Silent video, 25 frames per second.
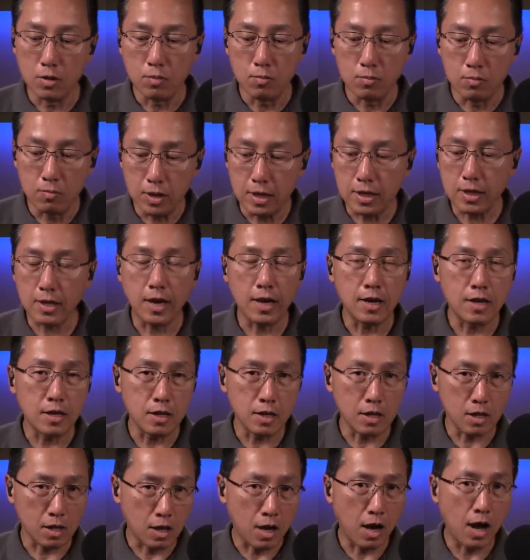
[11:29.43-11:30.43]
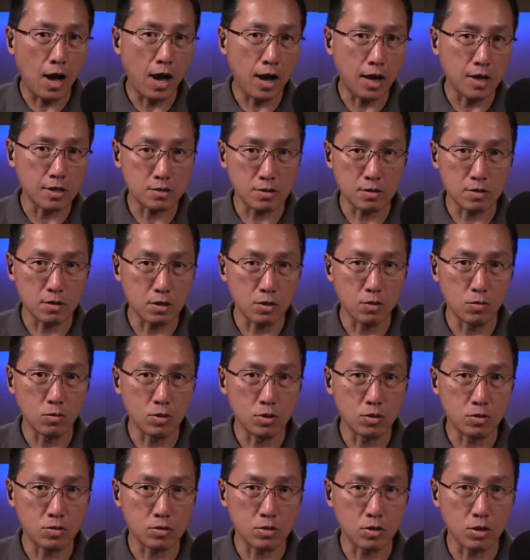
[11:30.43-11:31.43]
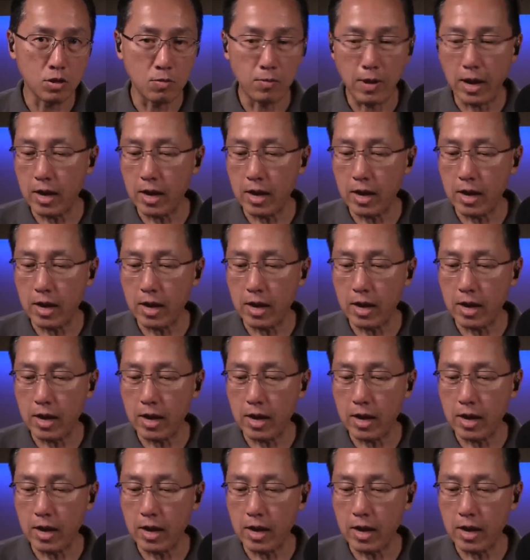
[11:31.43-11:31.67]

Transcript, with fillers: mitigating the cost of the ureteroscope.